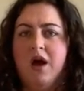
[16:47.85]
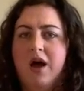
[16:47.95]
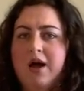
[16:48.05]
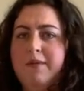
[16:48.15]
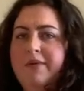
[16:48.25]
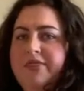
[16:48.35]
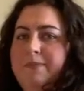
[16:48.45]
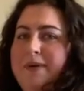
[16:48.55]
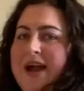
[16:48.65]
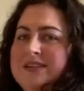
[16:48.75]

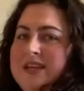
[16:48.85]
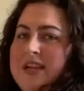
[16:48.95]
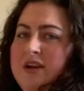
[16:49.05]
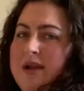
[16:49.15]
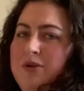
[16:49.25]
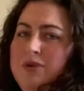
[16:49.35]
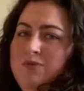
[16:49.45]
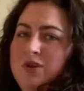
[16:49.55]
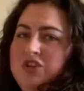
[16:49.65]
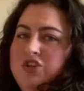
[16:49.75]
The back side here, I don't
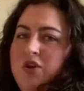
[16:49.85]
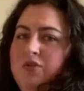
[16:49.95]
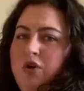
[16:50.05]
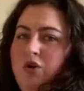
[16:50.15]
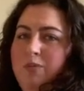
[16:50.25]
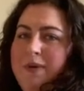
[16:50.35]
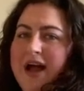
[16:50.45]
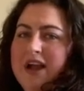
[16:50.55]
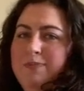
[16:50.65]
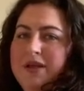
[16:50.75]
even want to show you the whole
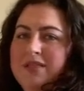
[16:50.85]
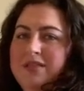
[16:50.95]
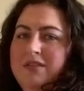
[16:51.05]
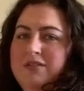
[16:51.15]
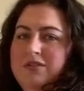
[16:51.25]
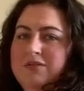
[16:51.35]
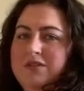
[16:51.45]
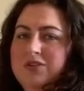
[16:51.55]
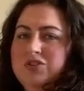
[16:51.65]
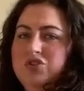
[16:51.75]
back, but
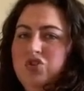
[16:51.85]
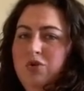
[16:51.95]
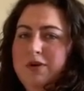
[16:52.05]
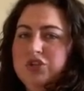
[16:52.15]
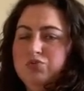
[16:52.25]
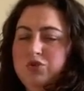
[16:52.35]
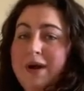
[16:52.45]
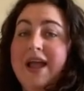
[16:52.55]
there's so much room.